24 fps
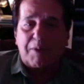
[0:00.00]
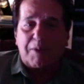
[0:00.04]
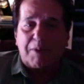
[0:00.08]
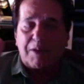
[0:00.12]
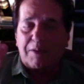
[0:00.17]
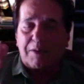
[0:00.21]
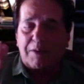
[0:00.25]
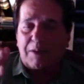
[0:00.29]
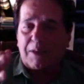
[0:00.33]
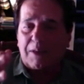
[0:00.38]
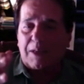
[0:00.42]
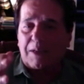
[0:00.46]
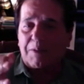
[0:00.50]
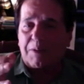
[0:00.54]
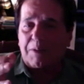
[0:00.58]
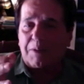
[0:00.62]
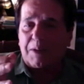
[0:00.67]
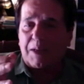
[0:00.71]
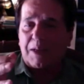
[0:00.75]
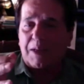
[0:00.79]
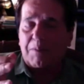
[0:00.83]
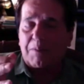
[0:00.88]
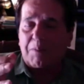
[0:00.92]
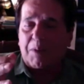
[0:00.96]

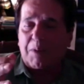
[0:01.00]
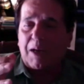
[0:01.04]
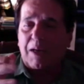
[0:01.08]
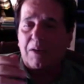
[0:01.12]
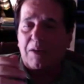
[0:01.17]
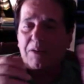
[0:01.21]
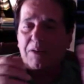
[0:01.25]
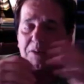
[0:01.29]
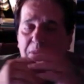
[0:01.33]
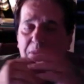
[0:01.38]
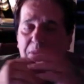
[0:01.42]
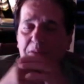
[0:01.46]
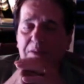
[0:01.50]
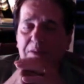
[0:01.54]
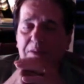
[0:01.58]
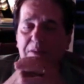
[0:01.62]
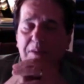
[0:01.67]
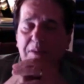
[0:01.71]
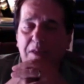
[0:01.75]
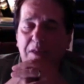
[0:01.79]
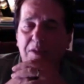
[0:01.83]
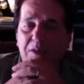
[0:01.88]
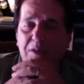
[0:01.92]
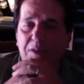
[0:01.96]
and Miles is
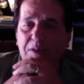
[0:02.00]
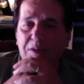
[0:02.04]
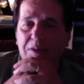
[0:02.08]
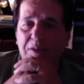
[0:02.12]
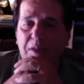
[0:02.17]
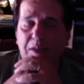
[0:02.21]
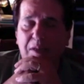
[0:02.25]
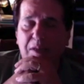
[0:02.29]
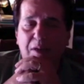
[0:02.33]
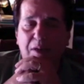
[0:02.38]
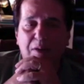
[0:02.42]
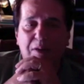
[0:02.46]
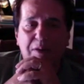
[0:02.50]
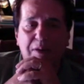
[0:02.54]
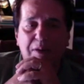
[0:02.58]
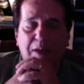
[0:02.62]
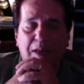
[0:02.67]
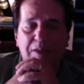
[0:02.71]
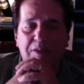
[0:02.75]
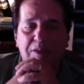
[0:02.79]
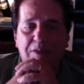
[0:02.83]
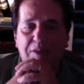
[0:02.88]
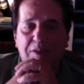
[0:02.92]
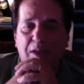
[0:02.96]
that you can sit here
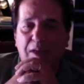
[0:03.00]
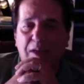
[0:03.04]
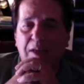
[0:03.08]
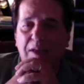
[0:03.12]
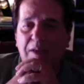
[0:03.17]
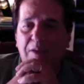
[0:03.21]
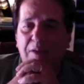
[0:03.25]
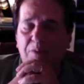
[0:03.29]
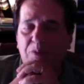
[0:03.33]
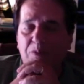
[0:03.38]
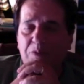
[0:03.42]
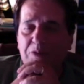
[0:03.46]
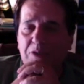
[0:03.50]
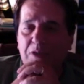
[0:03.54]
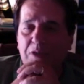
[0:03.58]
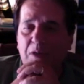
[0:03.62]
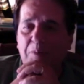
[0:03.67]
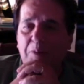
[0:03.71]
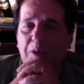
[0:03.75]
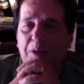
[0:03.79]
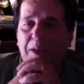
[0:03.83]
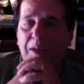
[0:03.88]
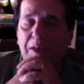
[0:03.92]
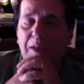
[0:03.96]
and study with
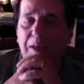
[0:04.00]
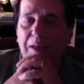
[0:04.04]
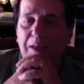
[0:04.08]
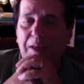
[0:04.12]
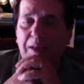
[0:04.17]
somebody,